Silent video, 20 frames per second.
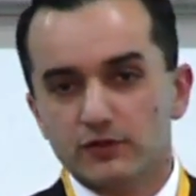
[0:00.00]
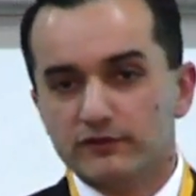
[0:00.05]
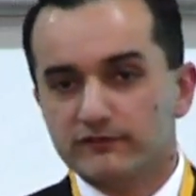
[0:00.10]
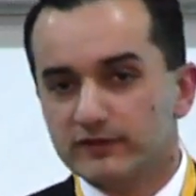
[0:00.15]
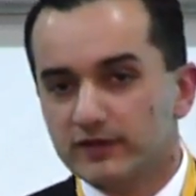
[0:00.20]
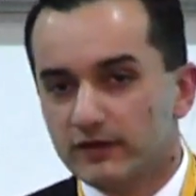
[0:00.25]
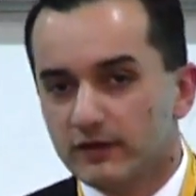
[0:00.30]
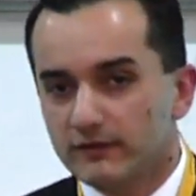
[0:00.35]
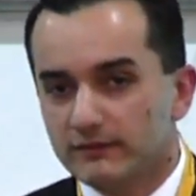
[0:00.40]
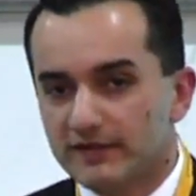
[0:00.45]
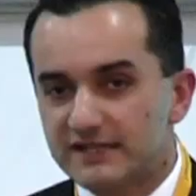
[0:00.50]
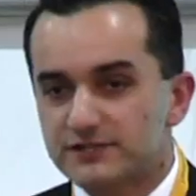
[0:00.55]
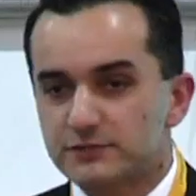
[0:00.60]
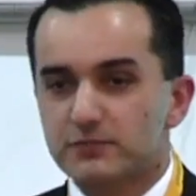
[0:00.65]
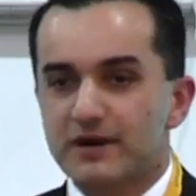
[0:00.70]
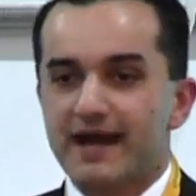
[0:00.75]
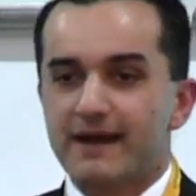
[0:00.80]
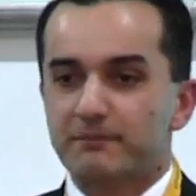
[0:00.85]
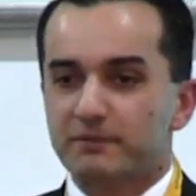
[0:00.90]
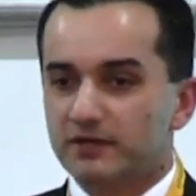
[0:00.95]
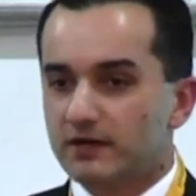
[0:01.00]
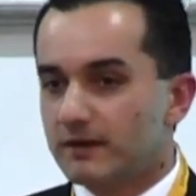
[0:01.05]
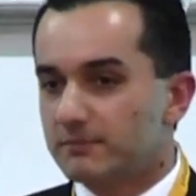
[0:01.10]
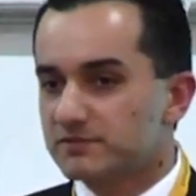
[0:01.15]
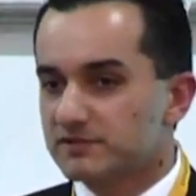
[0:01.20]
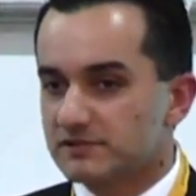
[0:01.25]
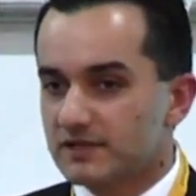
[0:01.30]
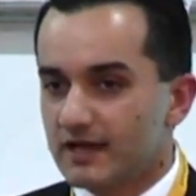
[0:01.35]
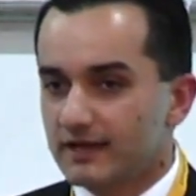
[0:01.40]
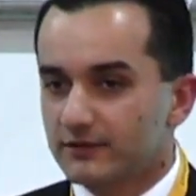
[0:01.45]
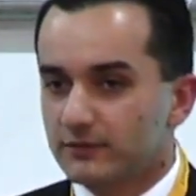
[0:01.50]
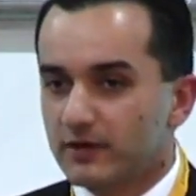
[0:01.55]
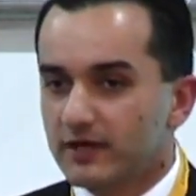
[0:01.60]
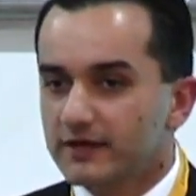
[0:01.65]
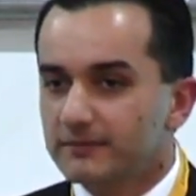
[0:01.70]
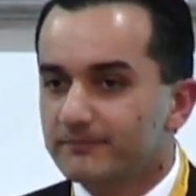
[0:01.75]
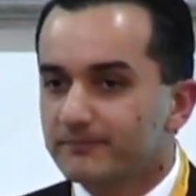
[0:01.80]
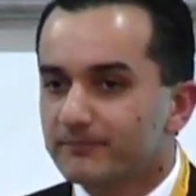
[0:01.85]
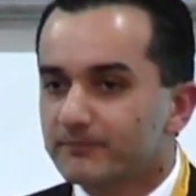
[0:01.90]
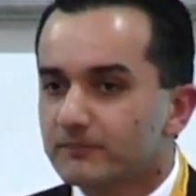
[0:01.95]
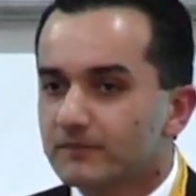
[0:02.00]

of, let's wrap it up slide, right?